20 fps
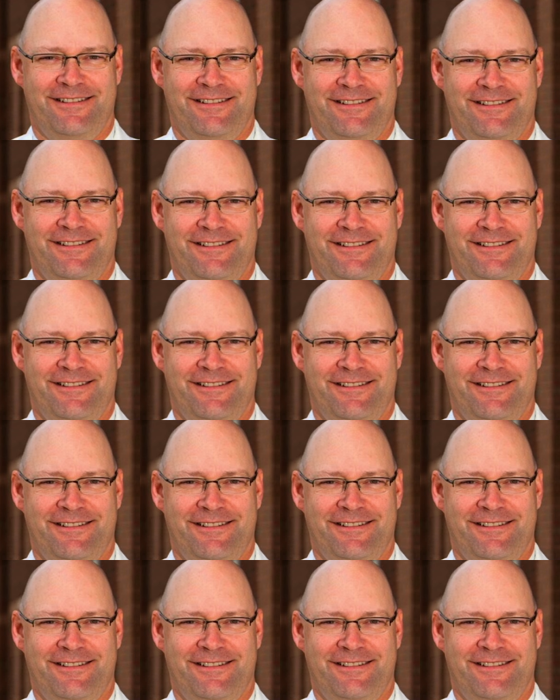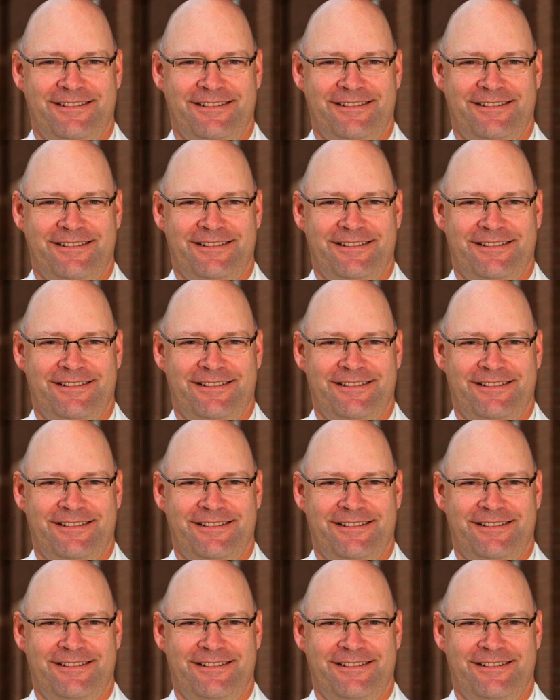and for cardiac arrest
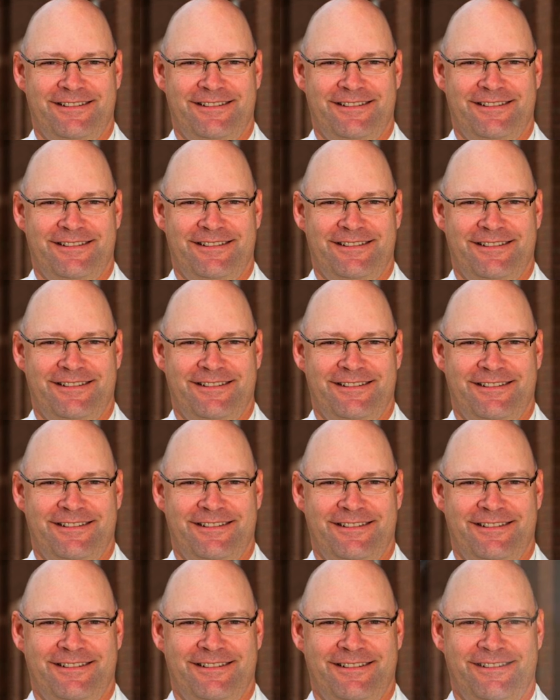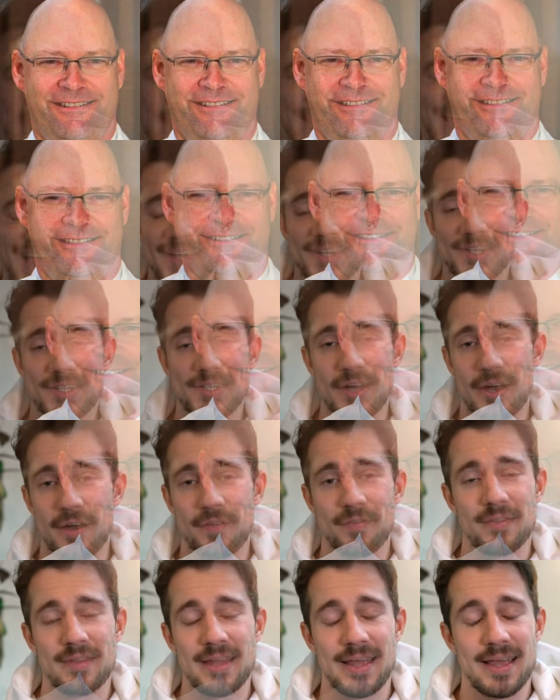survivors in general. He has
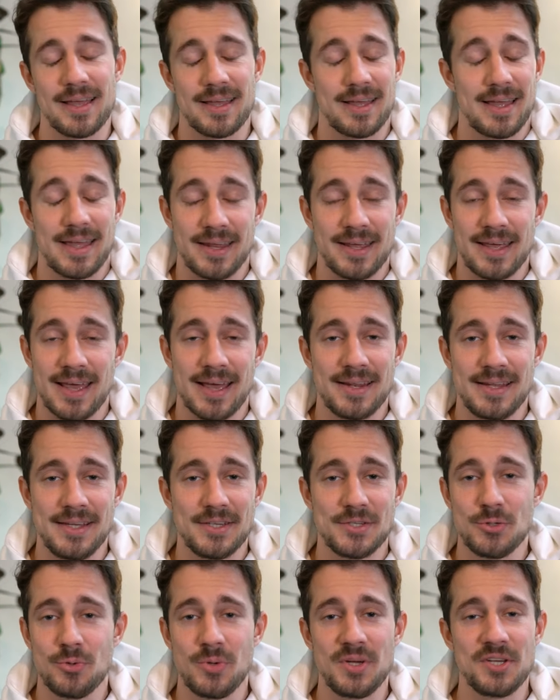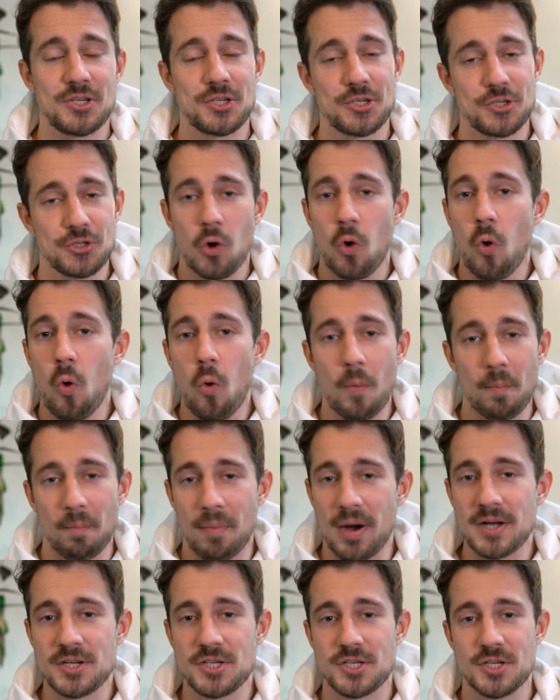done, and again, is doing so
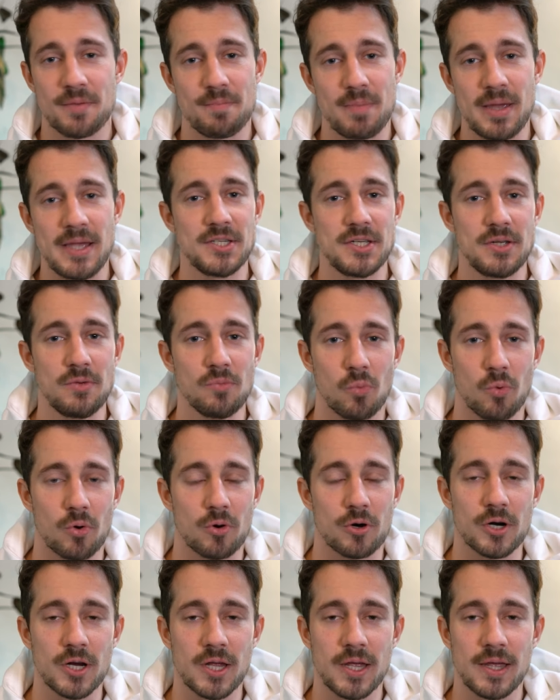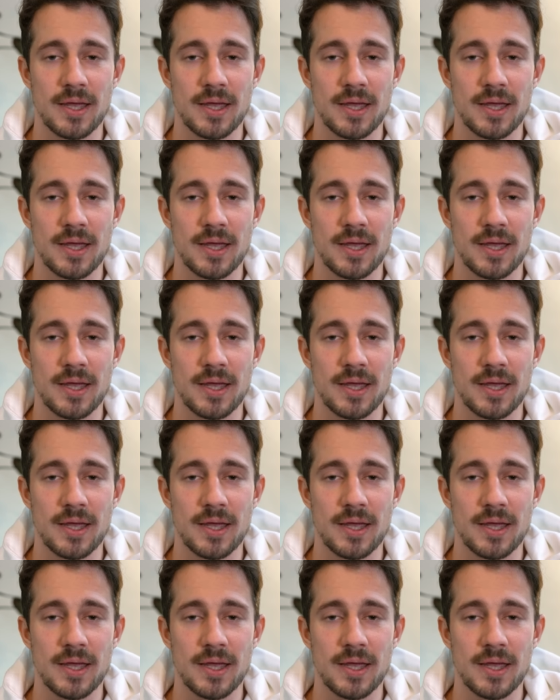much amazing work.